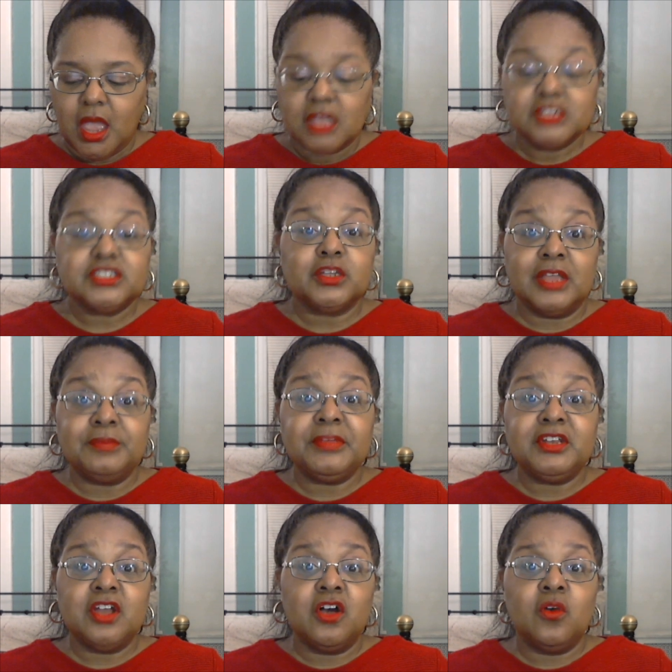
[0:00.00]
So let me
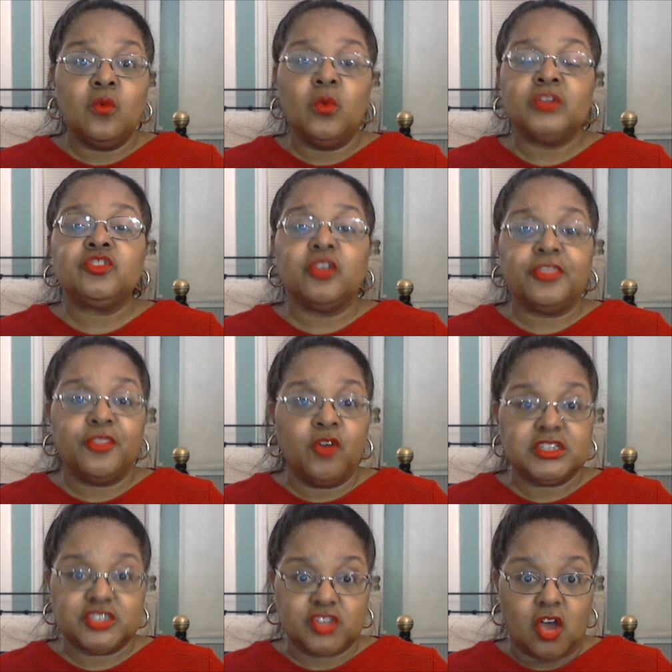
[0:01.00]
know what your
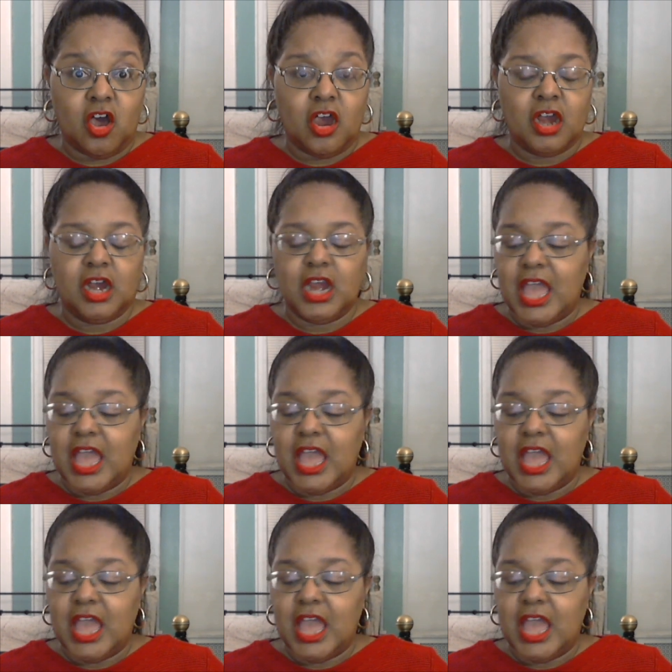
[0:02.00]
thoughts are.